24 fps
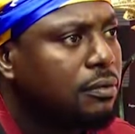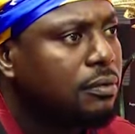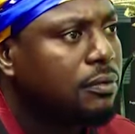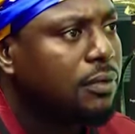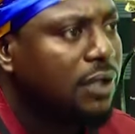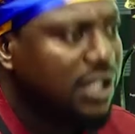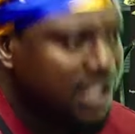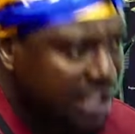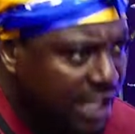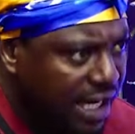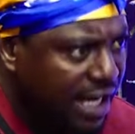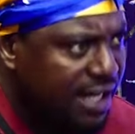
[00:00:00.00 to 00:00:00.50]

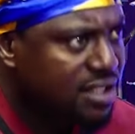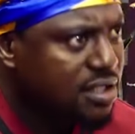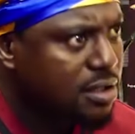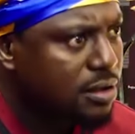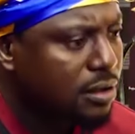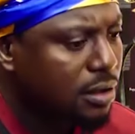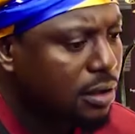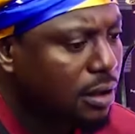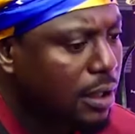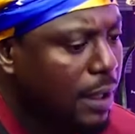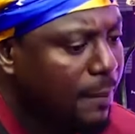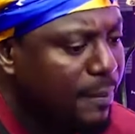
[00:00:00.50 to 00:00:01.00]
Yes,
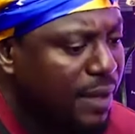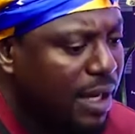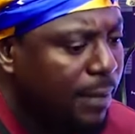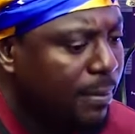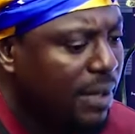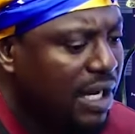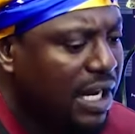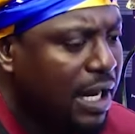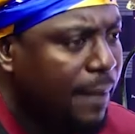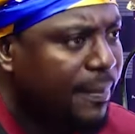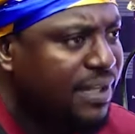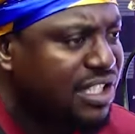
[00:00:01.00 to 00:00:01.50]
I mean,
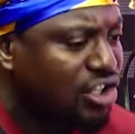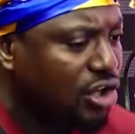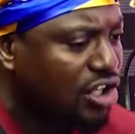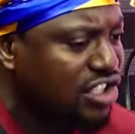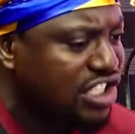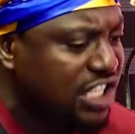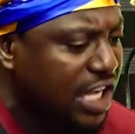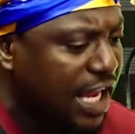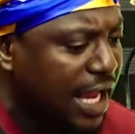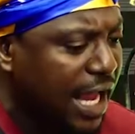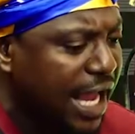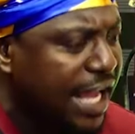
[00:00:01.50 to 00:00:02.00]
I'm sure
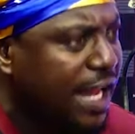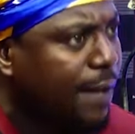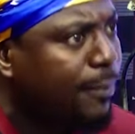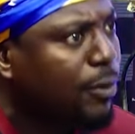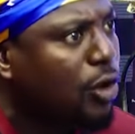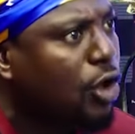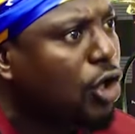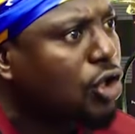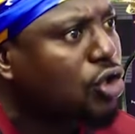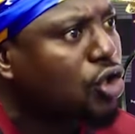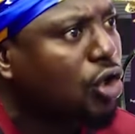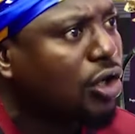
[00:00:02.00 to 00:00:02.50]
say I am
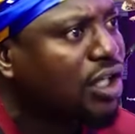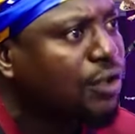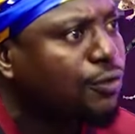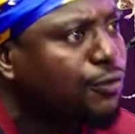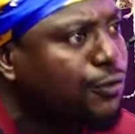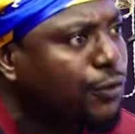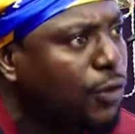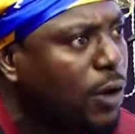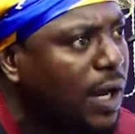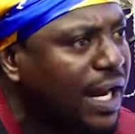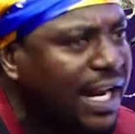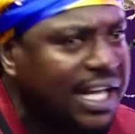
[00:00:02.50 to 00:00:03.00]
not talking
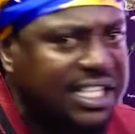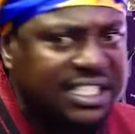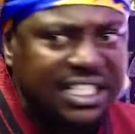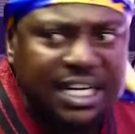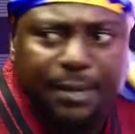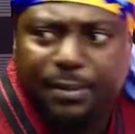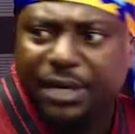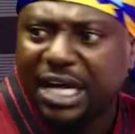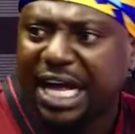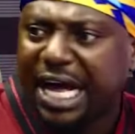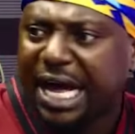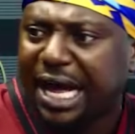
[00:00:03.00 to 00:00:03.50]
for an
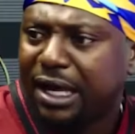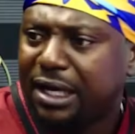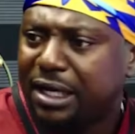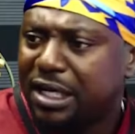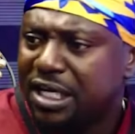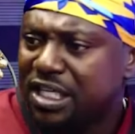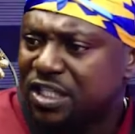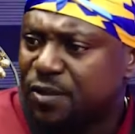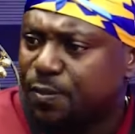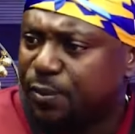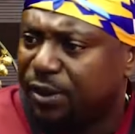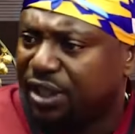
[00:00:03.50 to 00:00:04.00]
asabia
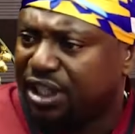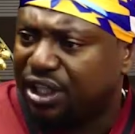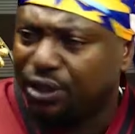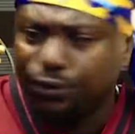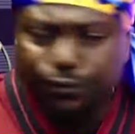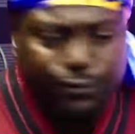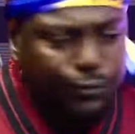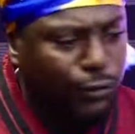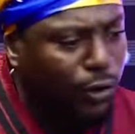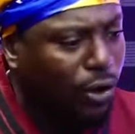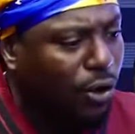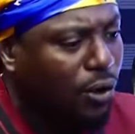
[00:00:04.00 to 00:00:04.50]
speaking
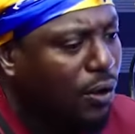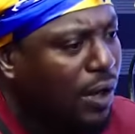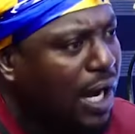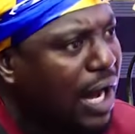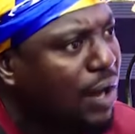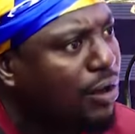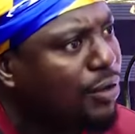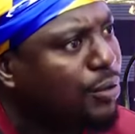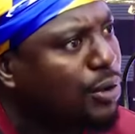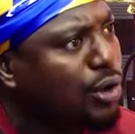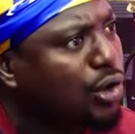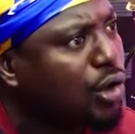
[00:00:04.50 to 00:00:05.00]
for how
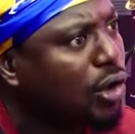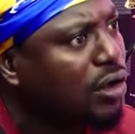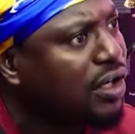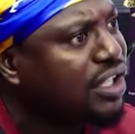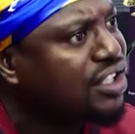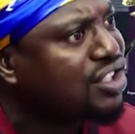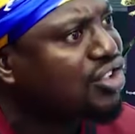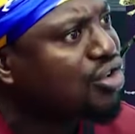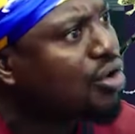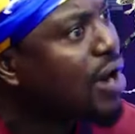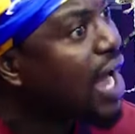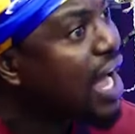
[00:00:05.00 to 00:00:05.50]
do we call it,
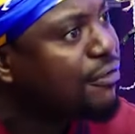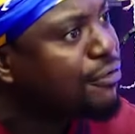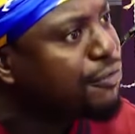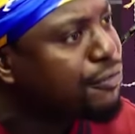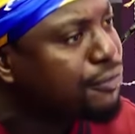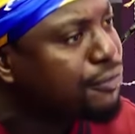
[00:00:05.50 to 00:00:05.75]
Raf.